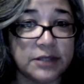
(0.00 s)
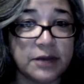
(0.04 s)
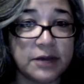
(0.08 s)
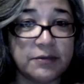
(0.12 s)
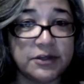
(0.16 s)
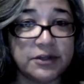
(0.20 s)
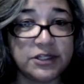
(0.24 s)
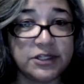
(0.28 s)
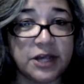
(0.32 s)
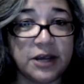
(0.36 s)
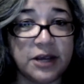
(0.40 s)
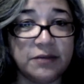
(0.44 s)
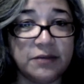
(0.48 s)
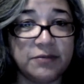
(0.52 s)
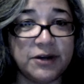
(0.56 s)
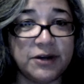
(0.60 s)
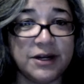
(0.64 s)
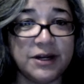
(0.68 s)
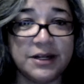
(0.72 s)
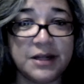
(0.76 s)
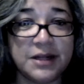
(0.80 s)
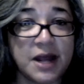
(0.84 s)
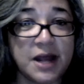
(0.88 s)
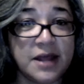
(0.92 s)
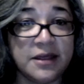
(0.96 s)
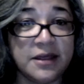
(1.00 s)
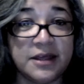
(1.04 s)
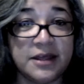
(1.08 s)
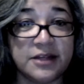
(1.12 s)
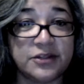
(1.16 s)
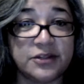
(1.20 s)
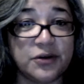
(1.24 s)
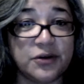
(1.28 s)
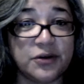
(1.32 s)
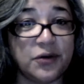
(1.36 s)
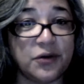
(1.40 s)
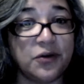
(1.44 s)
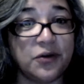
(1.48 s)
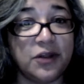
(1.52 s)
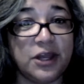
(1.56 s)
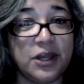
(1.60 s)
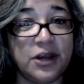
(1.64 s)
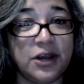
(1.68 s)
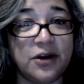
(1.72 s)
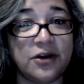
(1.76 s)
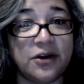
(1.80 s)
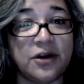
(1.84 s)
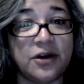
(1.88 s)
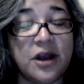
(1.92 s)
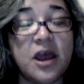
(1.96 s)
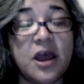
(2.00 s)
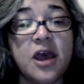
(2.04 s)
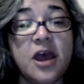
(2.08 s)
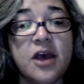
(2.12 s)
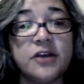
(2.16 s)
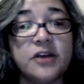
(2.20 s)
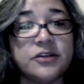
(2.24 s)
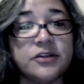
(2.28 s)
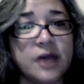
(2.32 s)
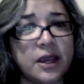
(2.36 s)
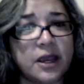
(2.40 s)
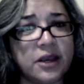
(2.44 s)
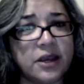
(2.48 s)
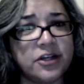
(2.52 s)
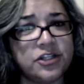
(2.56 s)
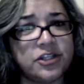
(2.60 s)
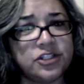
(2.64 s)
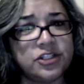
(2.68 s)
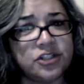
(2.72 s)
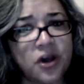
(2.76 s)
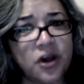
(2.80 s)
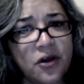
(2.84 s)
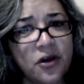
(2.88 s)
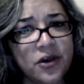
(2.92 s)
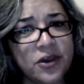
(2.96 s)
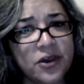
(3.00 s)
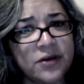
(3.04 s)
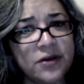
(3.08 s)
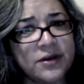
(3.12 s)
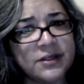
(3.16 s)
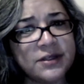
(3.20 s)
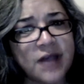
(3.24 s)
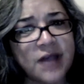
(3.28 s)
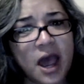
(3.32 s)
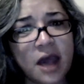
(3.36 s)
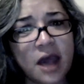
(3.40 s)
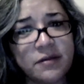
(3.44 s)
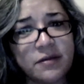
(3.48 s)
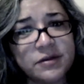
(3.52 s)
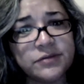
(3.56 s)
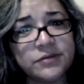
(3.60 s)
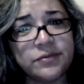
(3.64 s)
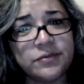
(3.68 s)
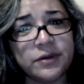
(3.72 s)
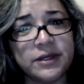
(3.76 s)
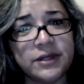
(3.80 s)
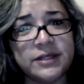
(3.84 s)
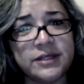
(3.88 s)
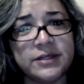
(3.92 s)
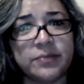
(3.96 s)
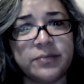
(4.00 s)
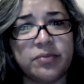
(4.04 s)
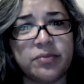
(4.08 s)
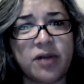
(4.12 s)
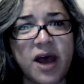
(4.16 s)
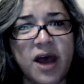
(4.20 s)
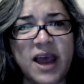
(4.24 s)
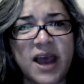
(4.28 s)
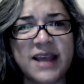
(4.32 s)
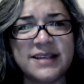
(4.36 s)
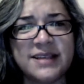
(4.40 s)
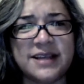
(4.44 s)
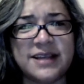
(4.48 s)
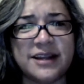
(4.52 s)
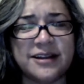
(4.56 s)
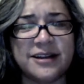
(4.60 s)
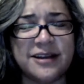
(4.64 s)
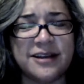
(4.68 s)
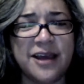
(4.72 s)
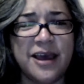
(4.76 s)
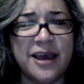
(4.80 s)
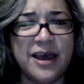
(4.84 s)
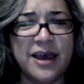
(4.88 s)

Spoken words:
I wish I would have done this earlier so I could show you, because I was really surprised that